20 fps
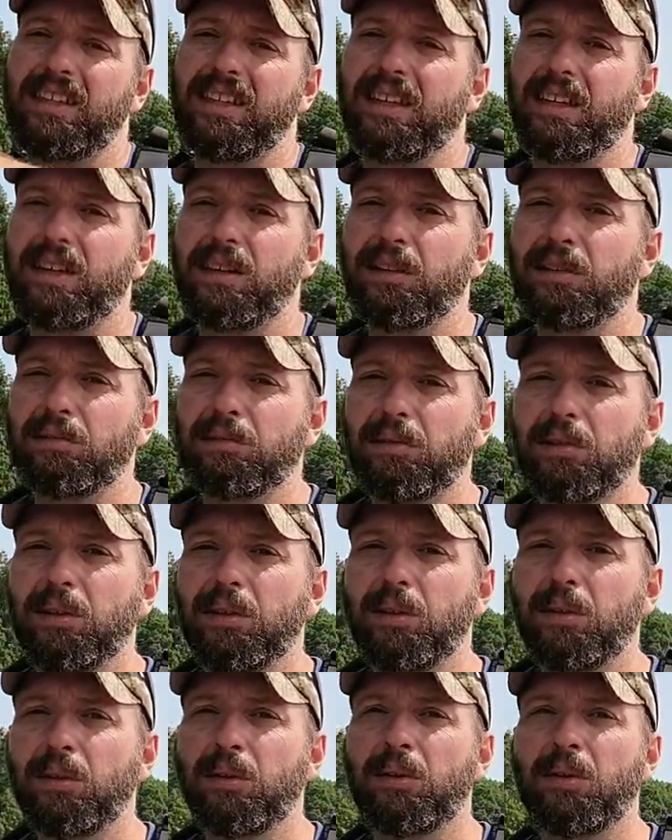getting
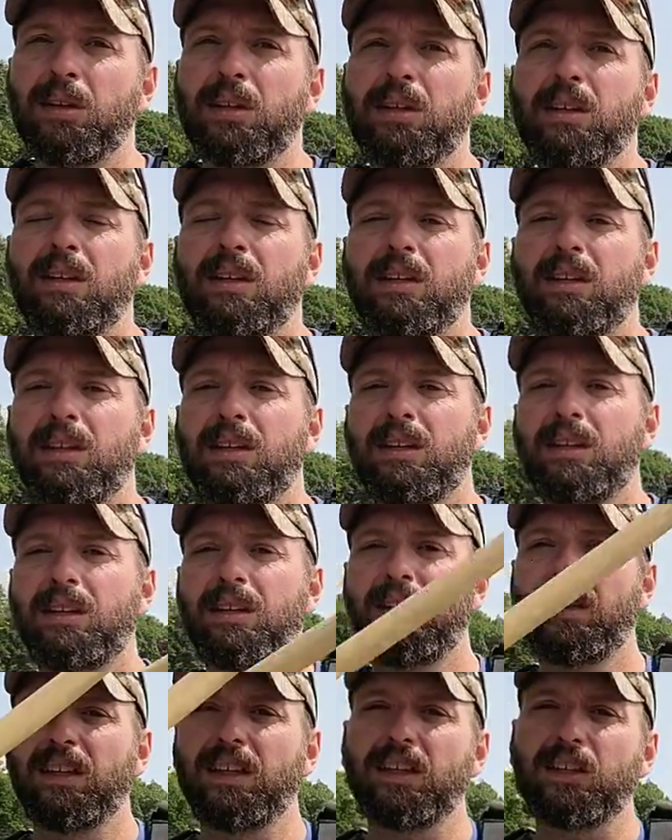through
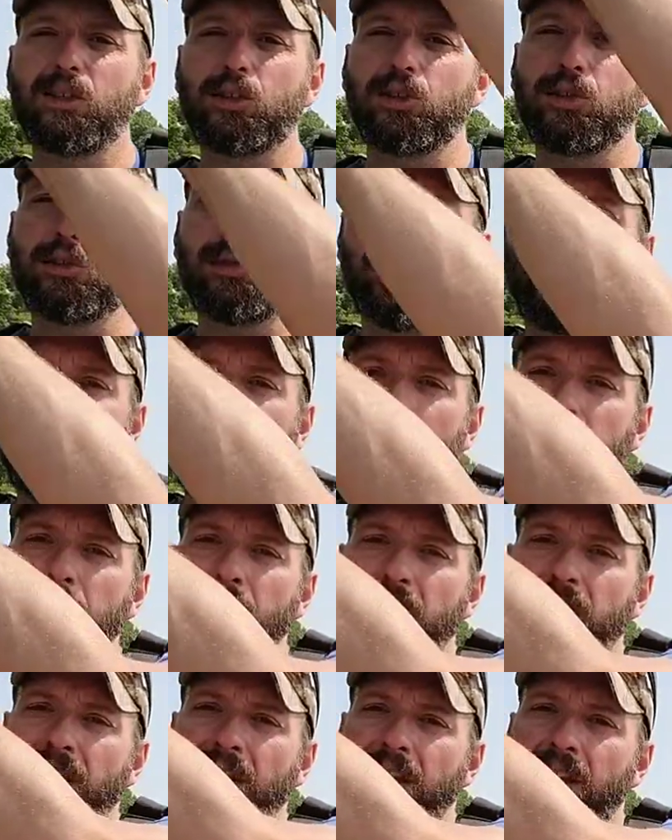an
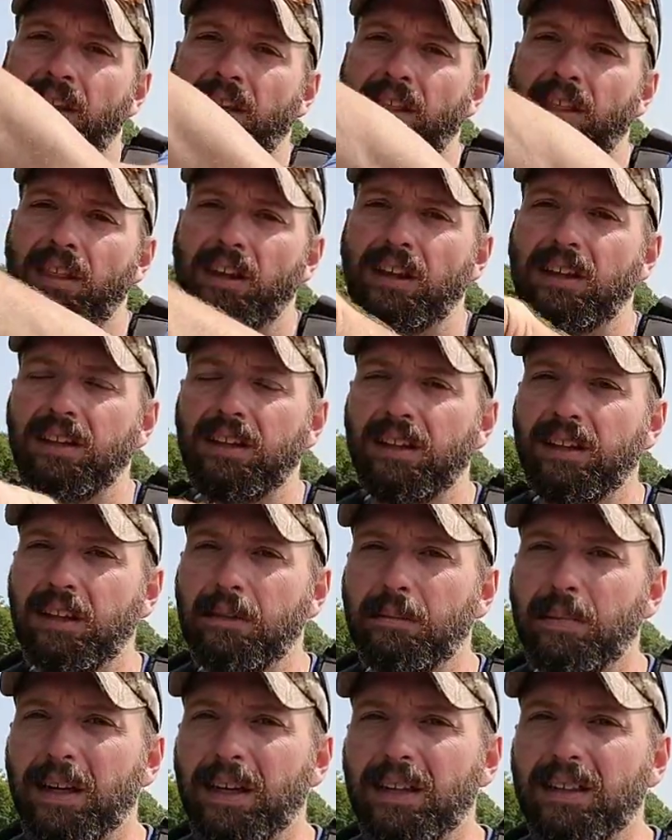extremely thick
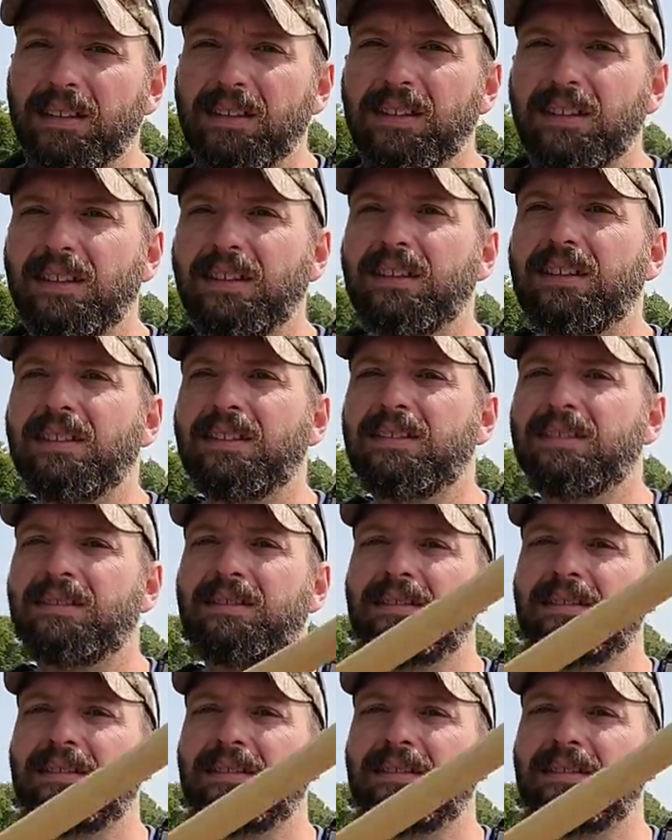lily beds and